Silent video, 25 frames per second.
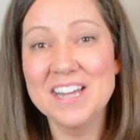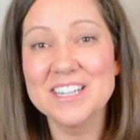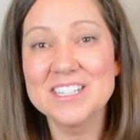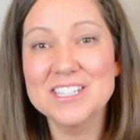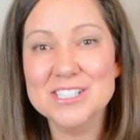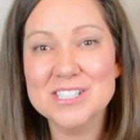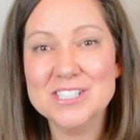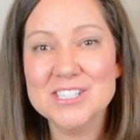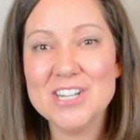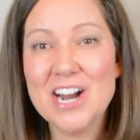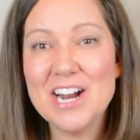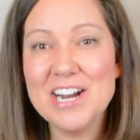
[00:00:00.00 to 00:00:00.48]

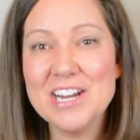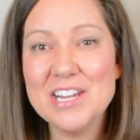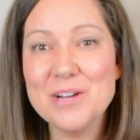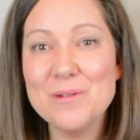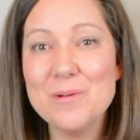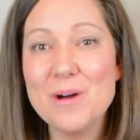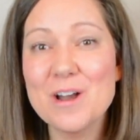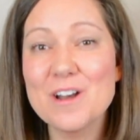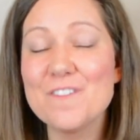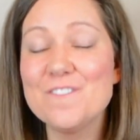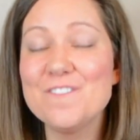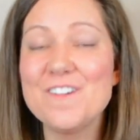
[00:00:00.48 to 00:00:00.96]
To start,
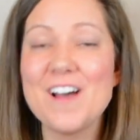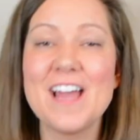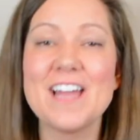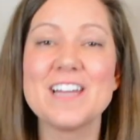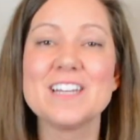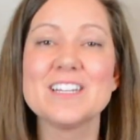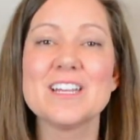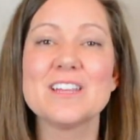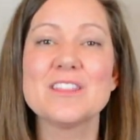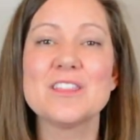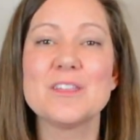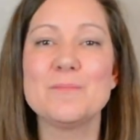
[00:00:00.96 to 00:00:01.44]
you want to
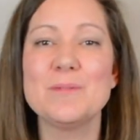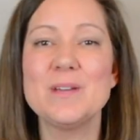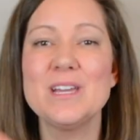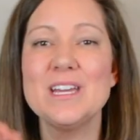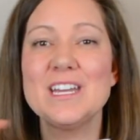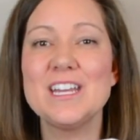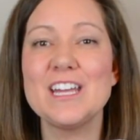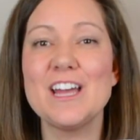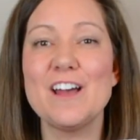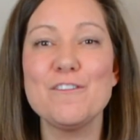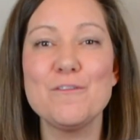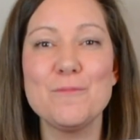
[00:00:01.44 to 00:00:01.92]
find the
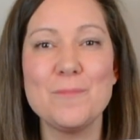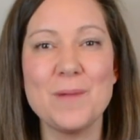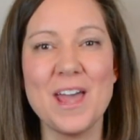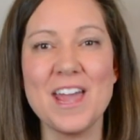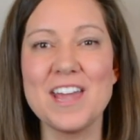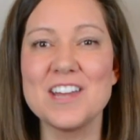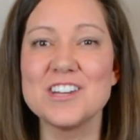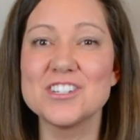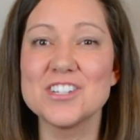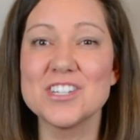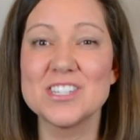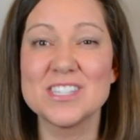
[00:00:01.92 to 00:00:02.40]
PDF
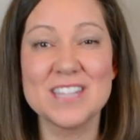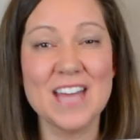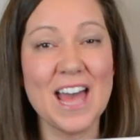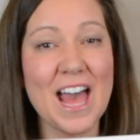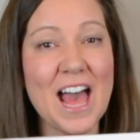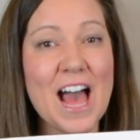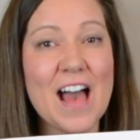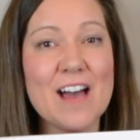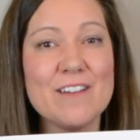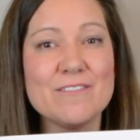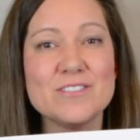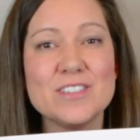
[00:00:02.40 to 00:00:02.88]
pages that
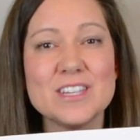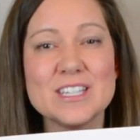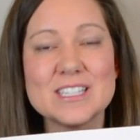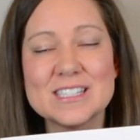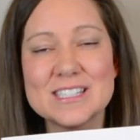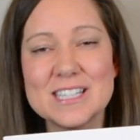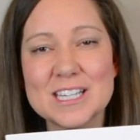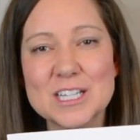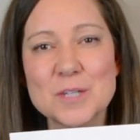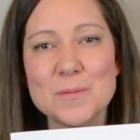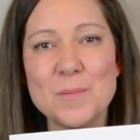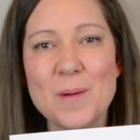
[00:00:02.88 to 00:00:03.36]
have these
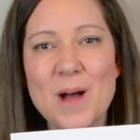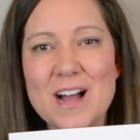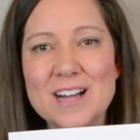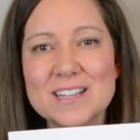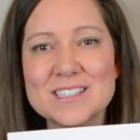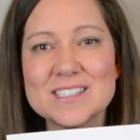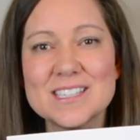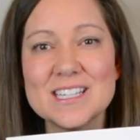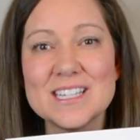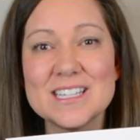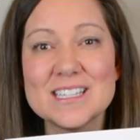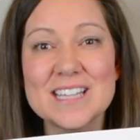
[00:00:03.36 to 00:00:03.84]
6
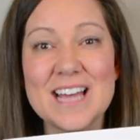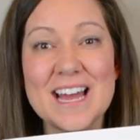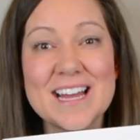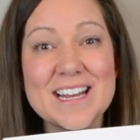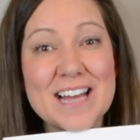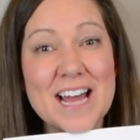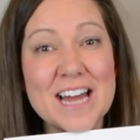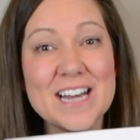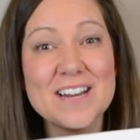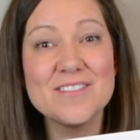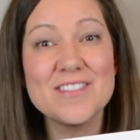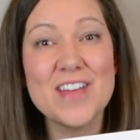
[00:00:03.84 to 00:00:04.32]
boxes
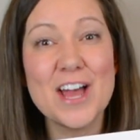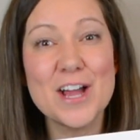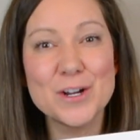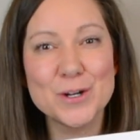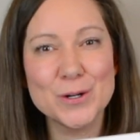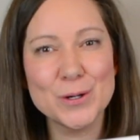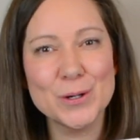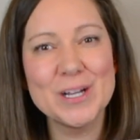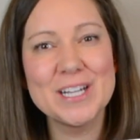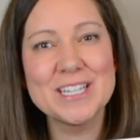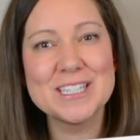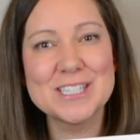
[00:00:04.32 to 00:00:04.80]
and kind of
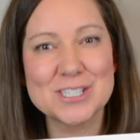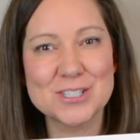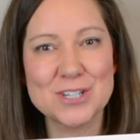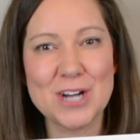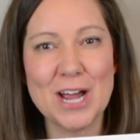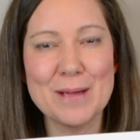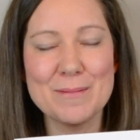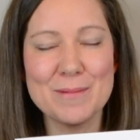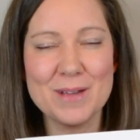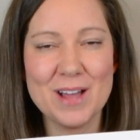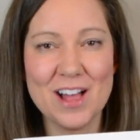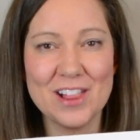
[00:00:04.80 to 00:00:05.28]
that green
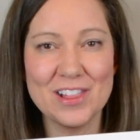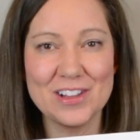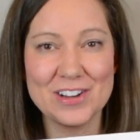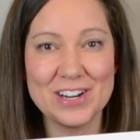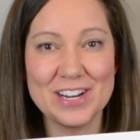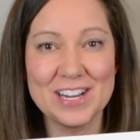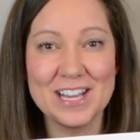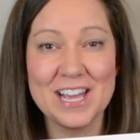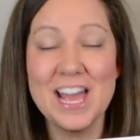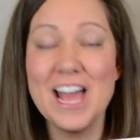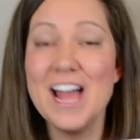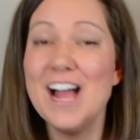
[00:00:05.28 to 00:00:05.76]
stripe
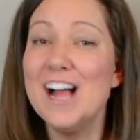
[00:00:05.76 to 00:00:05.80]
coloring.